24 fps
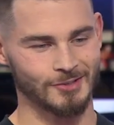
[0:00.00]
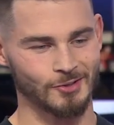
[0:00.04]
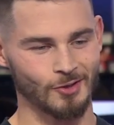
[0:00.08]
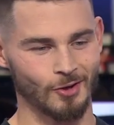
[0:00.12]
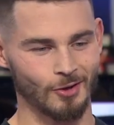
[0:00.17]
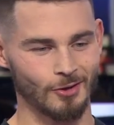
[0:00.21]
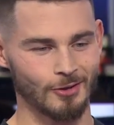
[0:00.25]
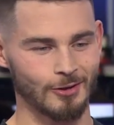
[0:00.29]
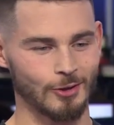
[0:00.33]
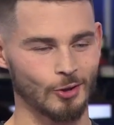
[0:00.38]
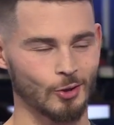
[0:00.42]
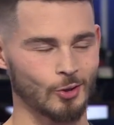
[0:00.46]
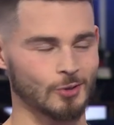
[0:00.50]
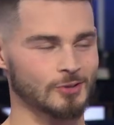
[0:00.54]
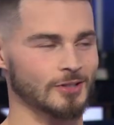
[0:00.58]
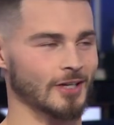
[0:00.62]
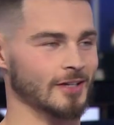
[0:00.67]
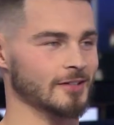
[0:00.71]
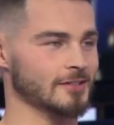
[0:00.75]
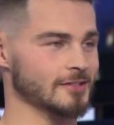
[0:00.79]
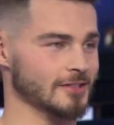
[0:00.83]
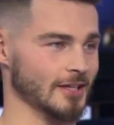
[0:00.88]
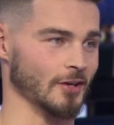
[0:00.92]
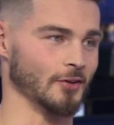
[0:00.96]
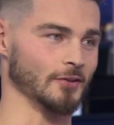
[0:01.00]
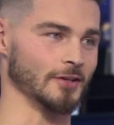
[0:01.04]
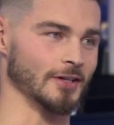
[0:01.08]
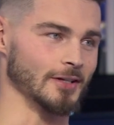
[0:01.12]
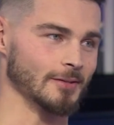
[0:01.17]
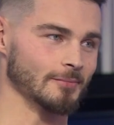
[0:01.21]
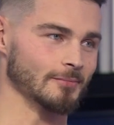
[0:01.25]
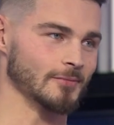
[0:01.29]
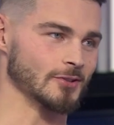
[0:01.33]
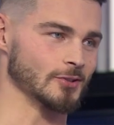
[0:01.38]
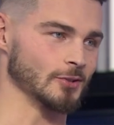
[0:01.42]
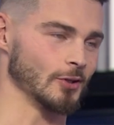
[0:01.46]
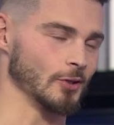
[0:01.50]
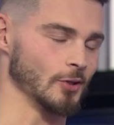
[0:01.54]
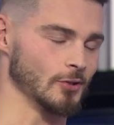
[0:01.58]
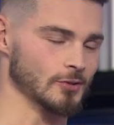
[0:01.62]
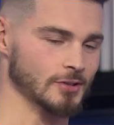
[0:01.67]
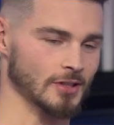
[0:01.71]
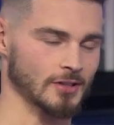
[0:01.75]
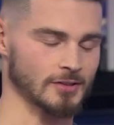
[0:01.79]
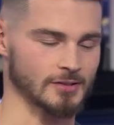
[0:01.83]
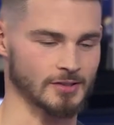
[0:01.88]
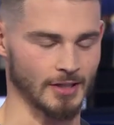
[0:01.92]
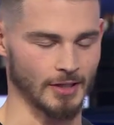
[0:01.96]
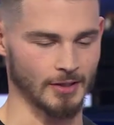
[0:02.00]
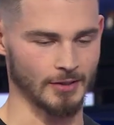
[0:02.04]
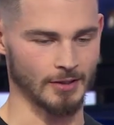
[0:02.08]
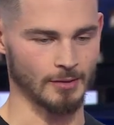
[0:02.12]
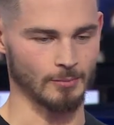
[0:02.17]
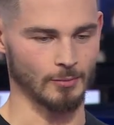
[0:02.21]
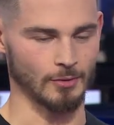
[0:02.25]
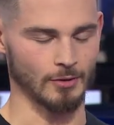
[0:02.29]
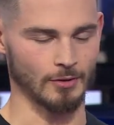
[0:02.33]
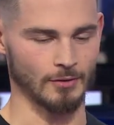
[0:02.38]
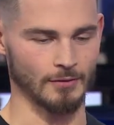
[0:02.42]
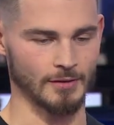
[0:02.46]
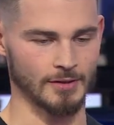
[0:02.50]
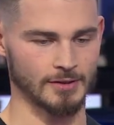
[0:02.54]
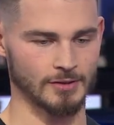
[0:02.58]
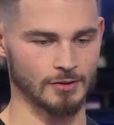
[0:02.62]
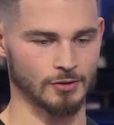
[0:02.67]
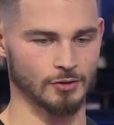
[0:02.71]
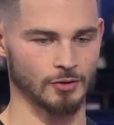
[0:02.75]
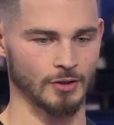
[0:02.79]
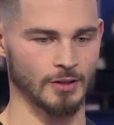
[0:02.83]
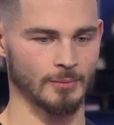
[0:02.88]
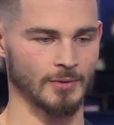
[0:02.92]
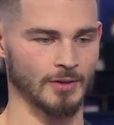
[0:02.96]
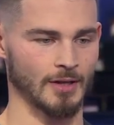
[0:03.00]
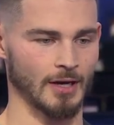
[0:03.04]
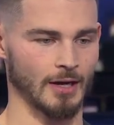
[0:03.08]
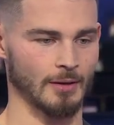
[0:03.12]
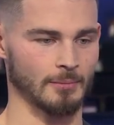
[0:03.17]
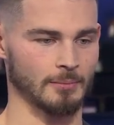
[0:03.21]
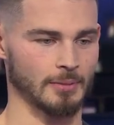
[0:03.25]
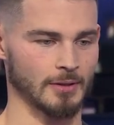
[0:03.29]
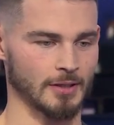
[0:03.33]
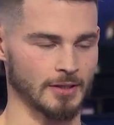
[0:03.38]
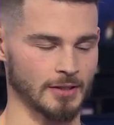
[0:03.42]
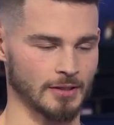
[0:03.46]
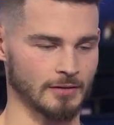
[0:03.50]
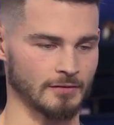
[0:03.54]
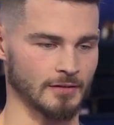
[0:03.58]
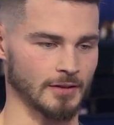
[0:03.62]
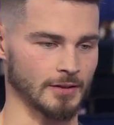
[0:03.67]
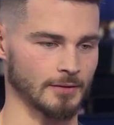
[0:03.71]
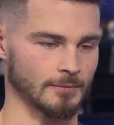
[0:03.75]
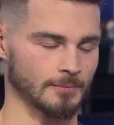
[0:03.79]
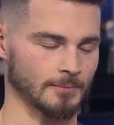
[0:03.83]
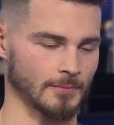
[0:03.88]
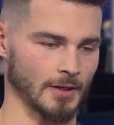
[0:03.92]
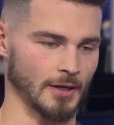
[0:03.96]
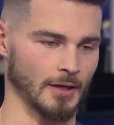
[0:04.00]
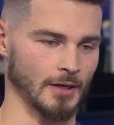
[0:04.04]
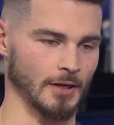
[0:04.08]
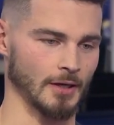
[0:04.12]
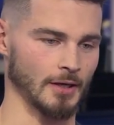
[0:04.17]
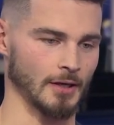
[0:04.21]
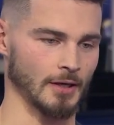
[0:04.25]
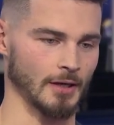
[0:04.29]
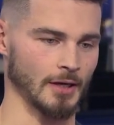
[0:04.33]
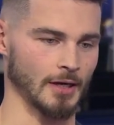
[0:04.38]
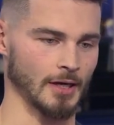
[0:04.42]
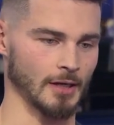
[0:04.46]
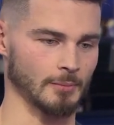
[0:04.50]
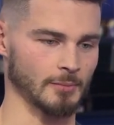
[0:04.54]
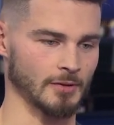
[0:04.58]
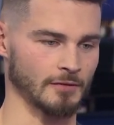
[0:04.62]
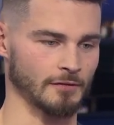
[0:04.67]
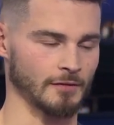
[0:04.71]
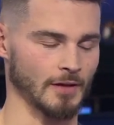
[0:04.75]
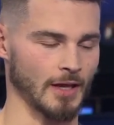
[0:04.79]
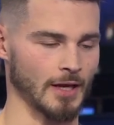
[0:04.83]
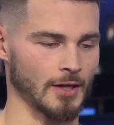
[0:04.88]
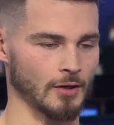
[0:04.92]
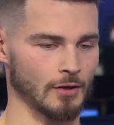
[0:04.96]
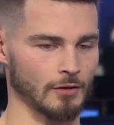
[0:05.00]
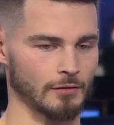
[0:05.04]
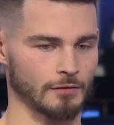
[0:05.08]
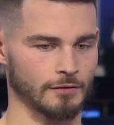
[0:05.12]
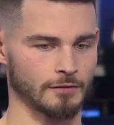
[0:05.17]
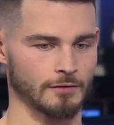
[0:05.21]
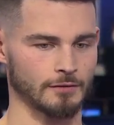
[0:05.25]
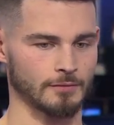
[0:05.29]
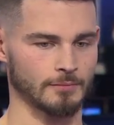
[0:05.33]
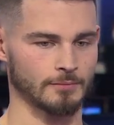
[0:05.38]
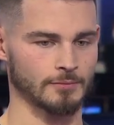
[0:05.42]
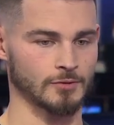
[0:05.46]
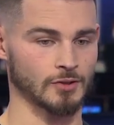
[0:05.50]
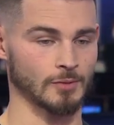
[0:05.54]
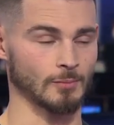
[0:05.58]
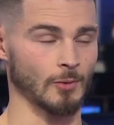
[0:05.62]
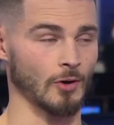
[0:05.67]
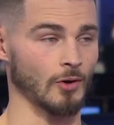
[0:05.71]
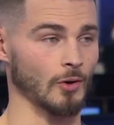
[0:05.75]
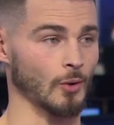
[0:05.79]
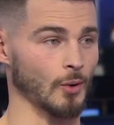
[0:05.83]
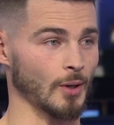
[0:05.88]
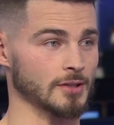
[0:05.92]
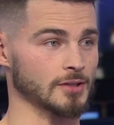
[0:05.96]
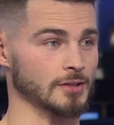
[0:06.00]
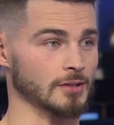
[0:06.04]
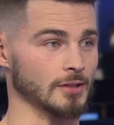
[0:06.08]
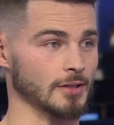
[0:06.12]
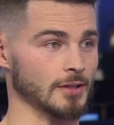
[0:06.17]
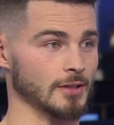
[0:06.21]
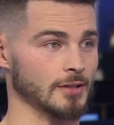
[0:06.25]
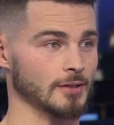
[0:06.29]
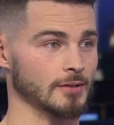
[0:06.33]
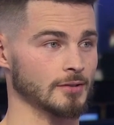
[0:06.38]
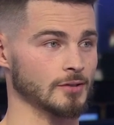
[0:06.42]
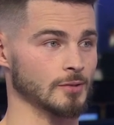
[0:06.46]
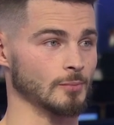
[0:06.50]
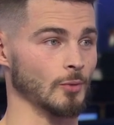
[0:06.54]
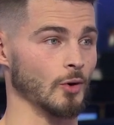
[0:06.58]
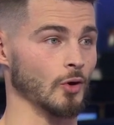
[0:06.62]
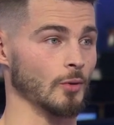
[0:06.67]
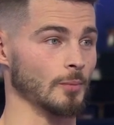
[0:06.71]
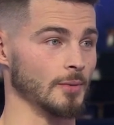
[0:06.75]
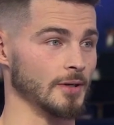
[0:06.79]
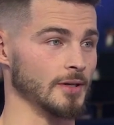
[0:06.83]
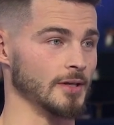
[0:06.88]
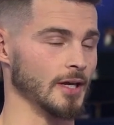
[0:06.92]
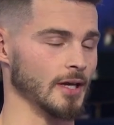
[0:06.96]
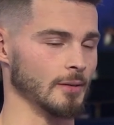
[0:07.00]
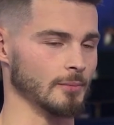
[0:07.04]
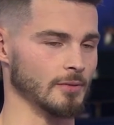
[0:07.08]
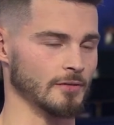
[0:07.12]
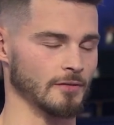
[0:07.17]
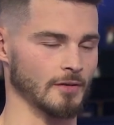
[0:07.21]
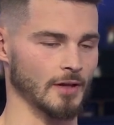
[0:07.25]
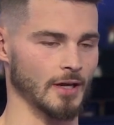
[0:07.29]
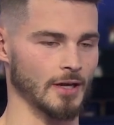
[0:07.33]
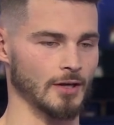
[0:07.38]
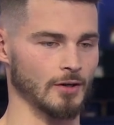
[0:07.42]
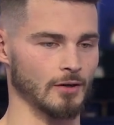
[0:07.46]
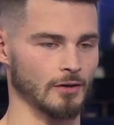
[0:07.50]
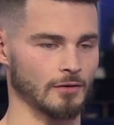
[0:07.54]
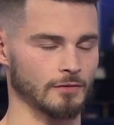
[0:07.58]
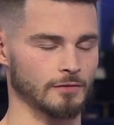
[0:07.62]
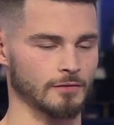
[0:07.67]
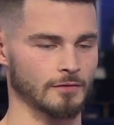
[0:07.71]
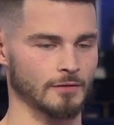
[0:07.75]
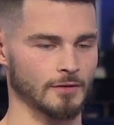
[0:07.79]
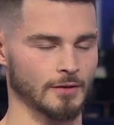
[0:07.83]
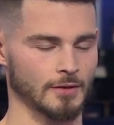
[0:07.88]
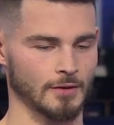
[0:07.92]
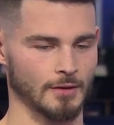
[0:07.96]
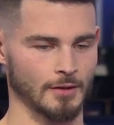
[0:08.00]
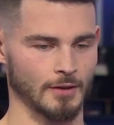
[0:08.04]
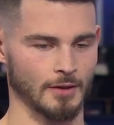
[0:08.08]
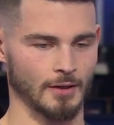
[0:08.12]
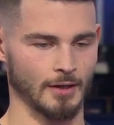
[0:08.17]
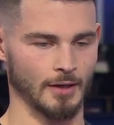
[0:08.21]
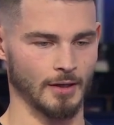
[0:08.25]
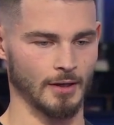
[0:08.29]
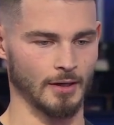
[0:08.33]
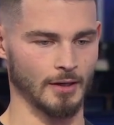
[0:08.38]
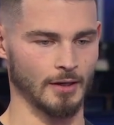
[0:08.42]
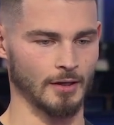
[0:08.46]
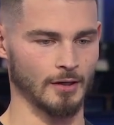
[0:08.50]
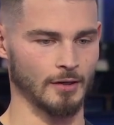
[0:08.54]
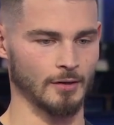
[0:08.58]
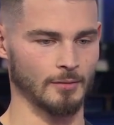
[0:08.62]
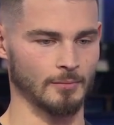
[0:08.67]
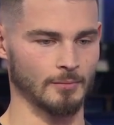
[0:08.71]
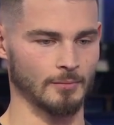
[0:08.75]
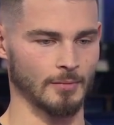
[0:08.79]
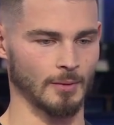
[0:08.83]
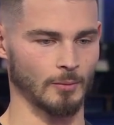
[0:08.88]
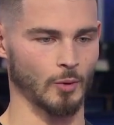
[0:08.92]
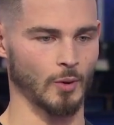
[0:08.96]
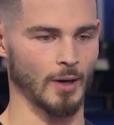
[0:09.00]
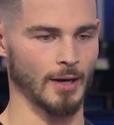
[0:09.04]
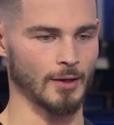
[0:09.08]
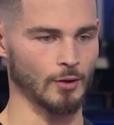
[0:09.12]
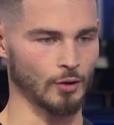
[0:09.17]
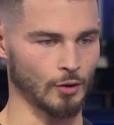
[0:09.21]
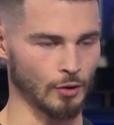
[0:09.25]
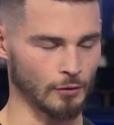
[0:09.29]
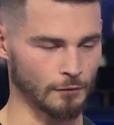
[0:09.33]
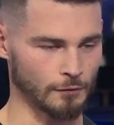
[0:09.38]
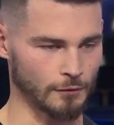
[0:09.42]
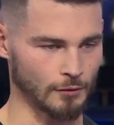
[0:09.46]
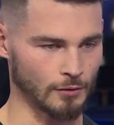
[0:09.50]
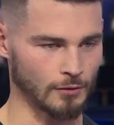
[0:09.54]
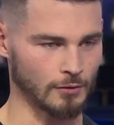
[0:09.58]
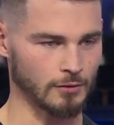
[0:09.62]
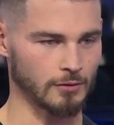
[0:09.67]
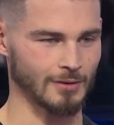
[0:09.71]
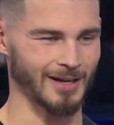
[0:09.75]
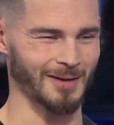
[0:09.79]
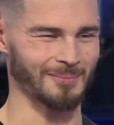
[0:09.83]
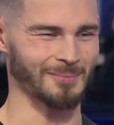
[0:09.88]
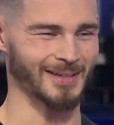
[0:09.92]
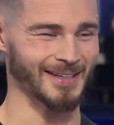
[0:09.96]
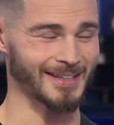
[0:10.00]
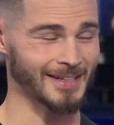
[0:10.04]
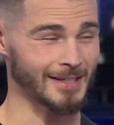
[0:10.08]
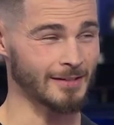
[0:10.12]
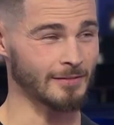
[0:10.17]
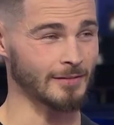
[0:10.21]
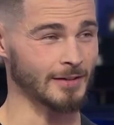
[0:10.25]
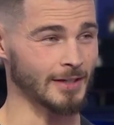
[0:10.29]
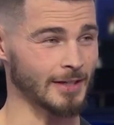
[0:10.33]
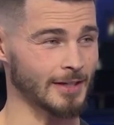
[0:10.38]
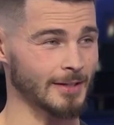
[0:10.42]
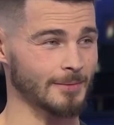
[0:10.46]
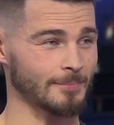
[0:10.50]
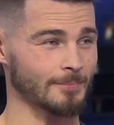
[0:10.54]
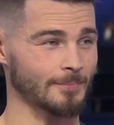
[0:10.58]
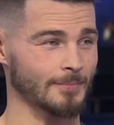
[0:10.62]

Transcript: not loads I can say on it. There's not loads I can say on it, but there's a treatment that I believe in, and I'll be flying off tomorrow, actually. Tomorrow midday, I'll be flying off. I'm quite hopeful. I believe in it,